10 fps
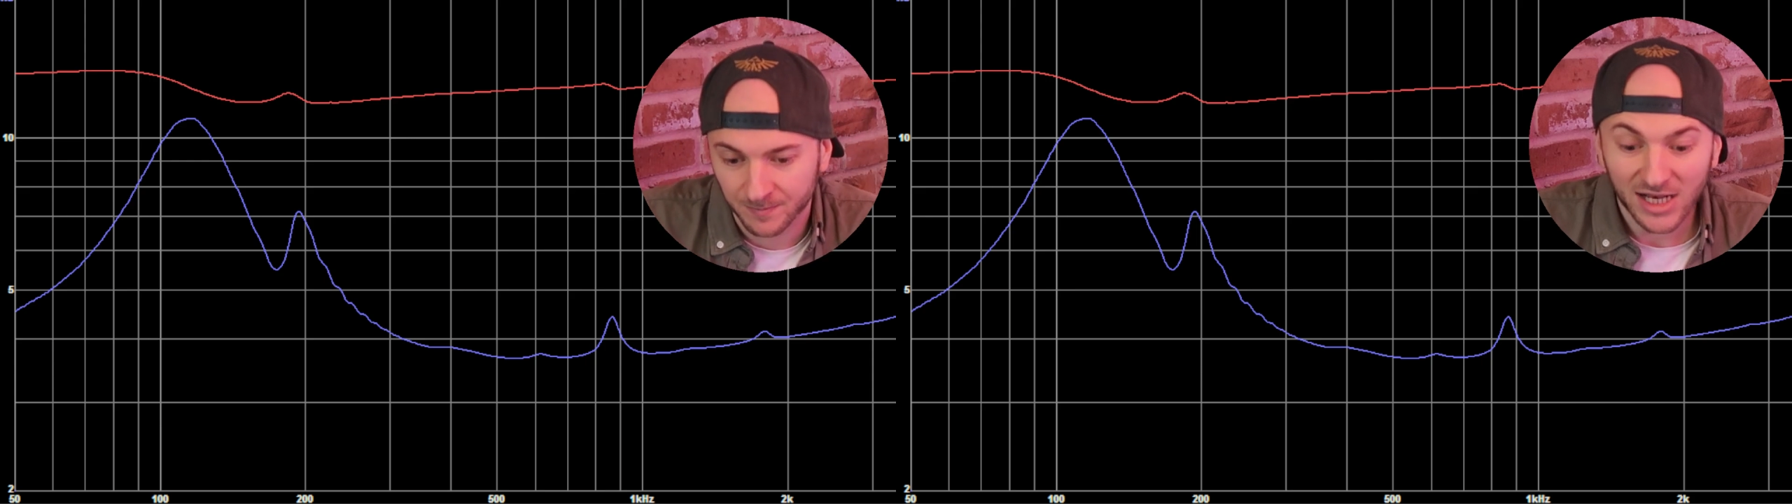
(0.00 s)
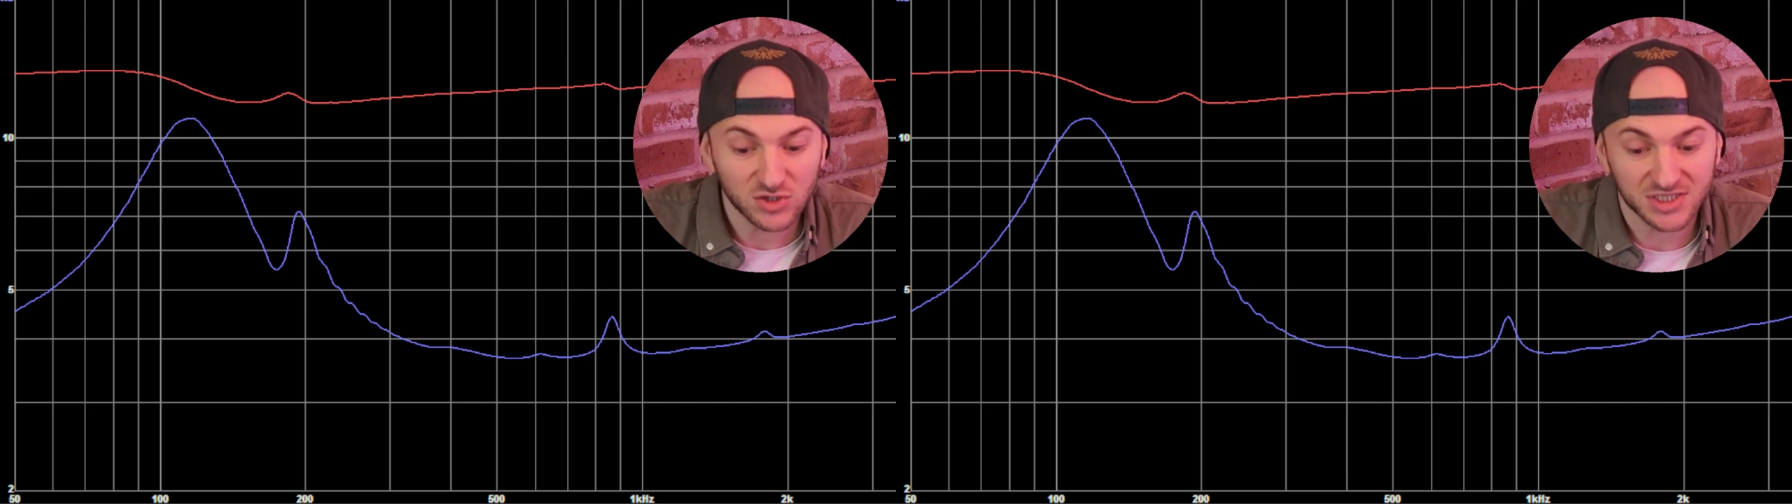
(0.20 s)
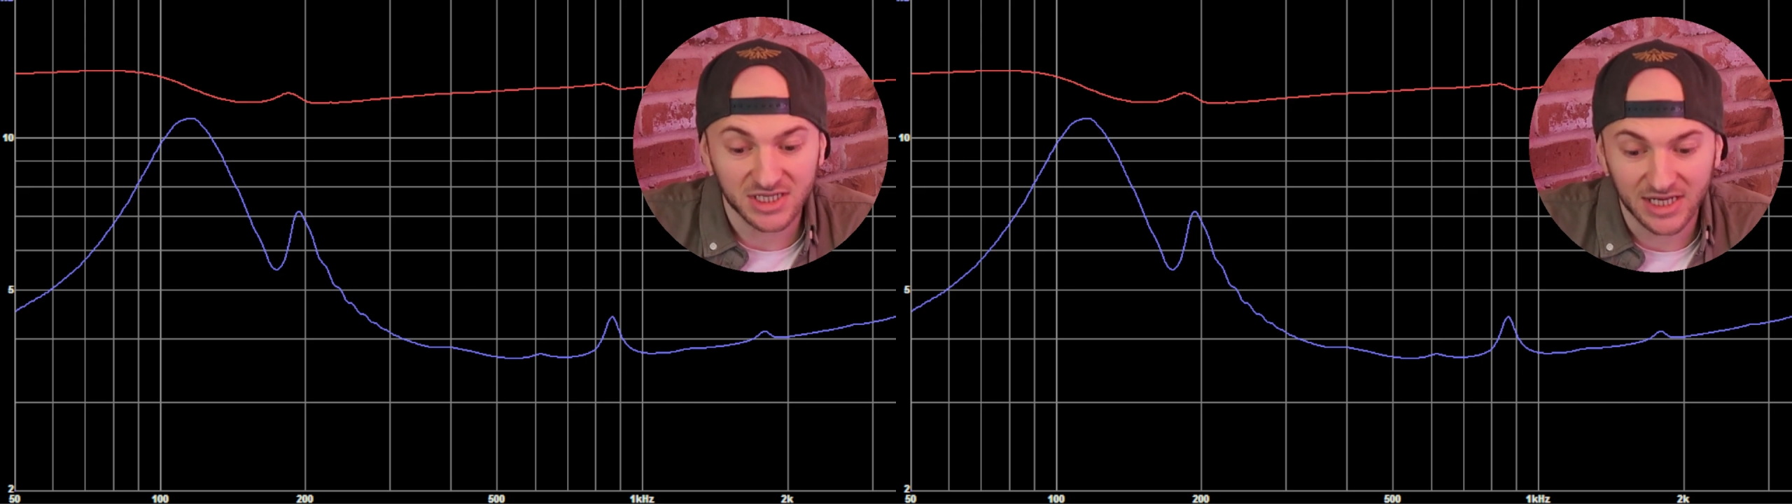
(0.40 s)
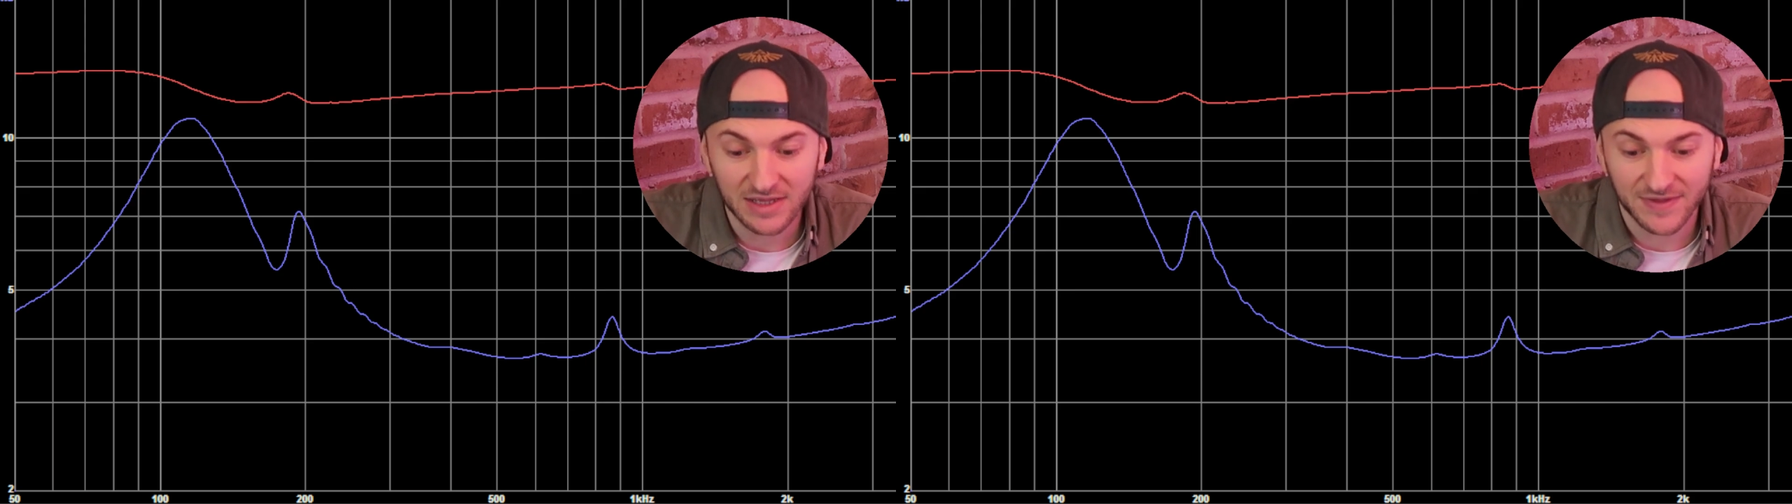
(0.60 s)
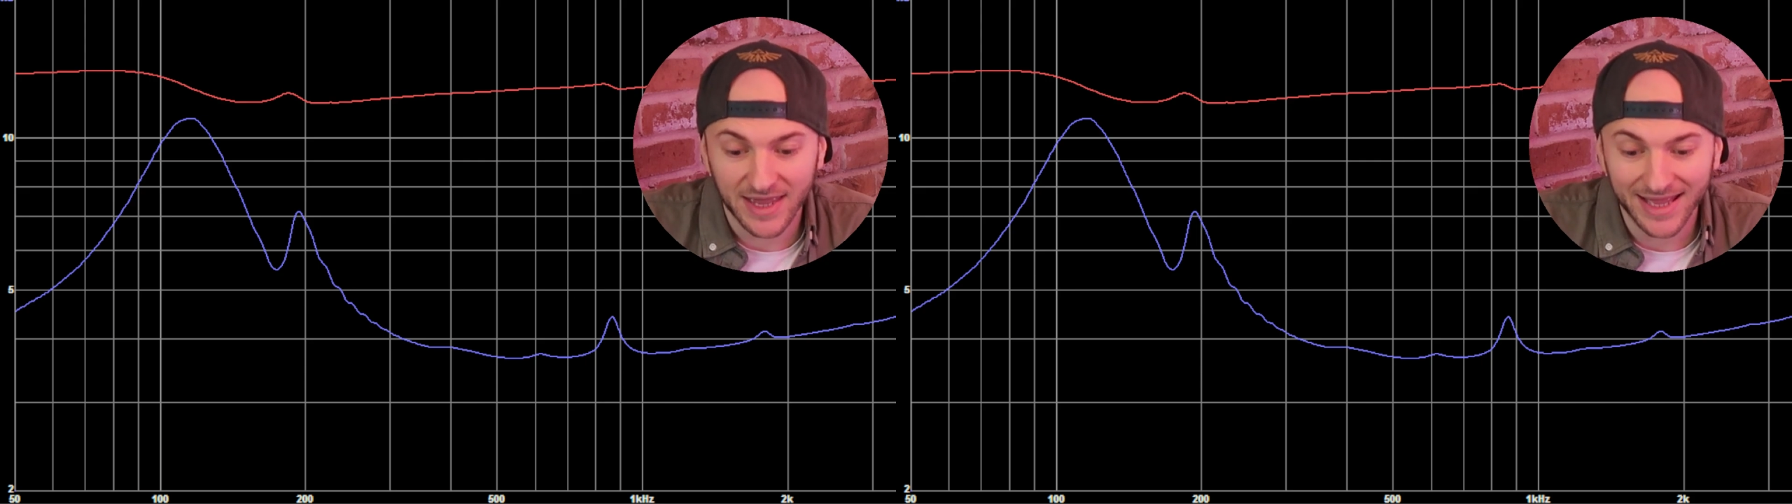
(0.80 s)

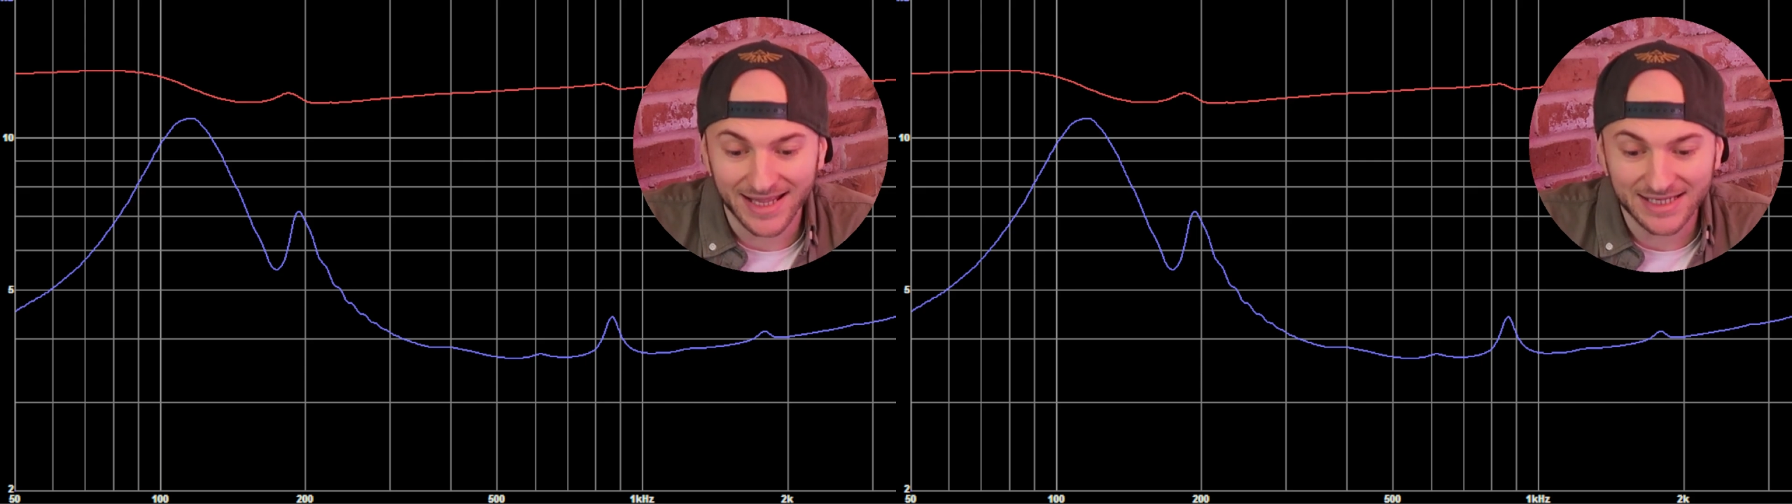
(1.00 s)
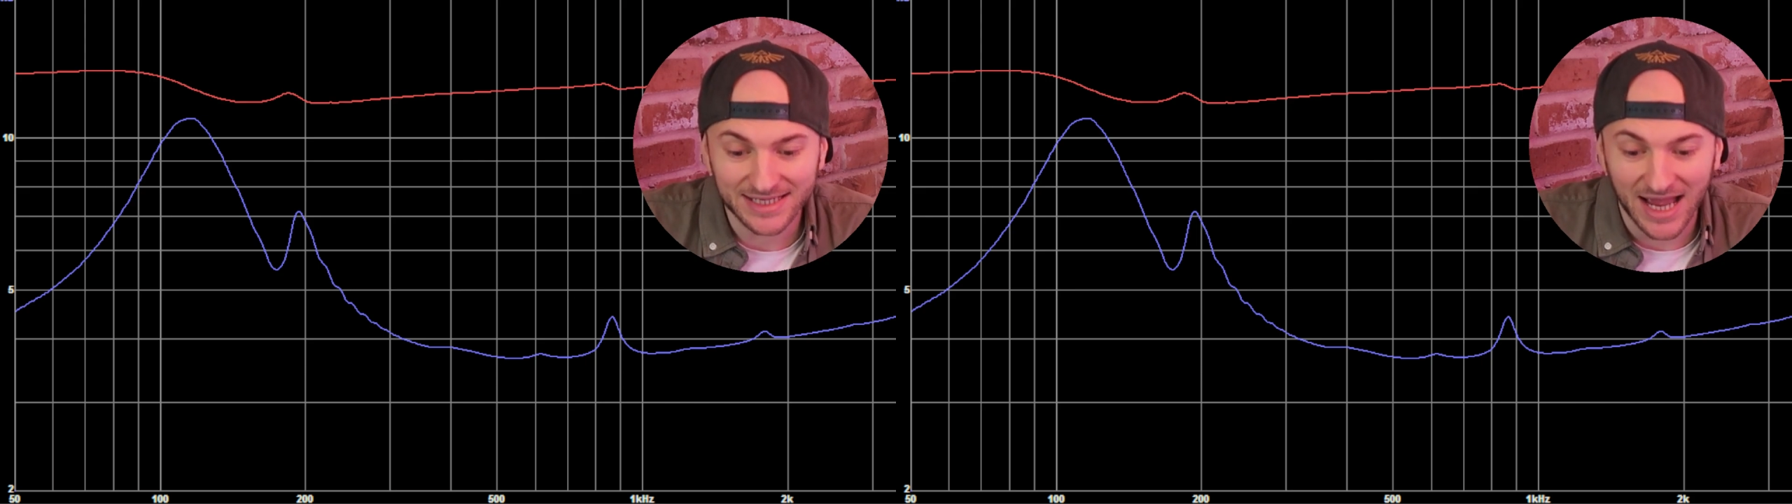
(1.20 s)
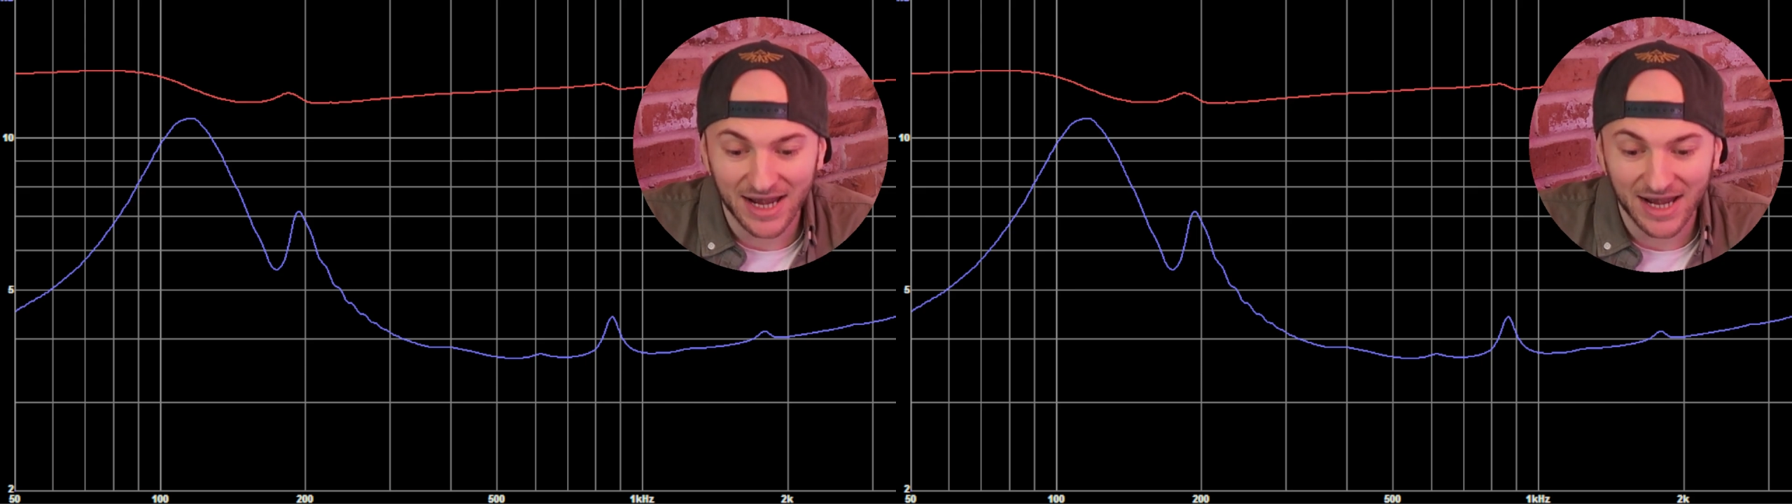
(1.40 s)
Interestingly, there is